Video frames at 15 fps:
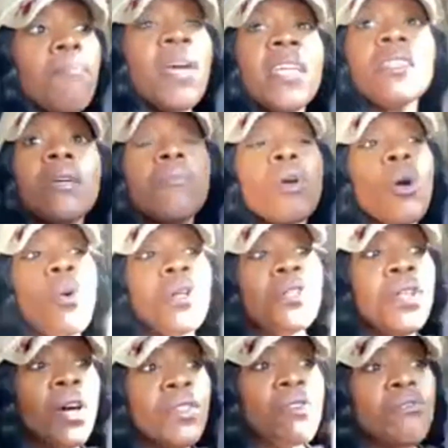make them go
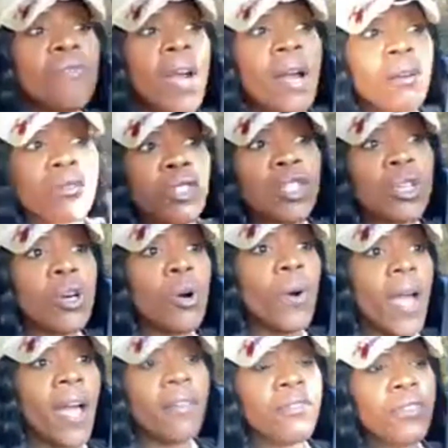another route to
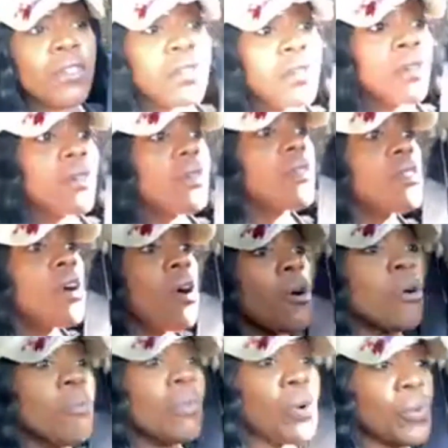go after the
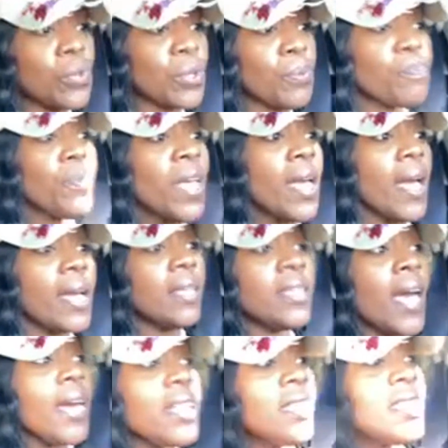homeowner.
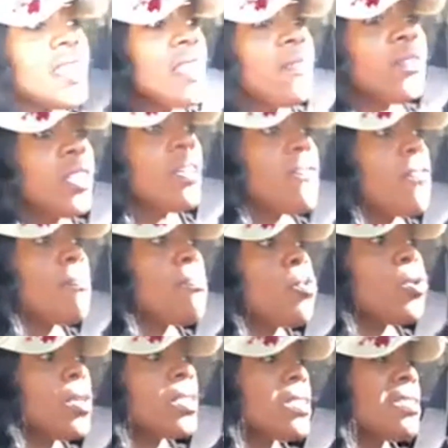And that is even if a
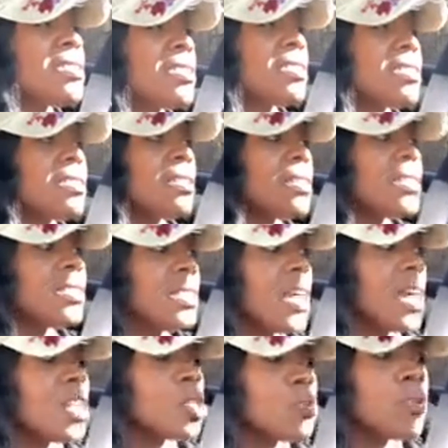mortgage is
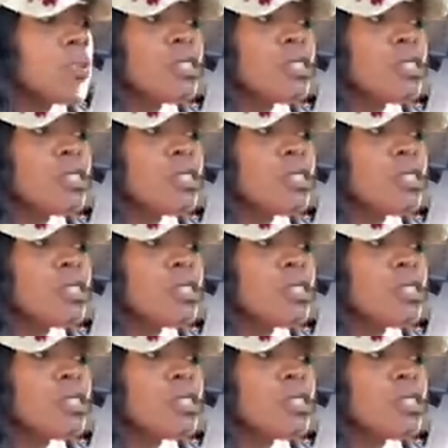still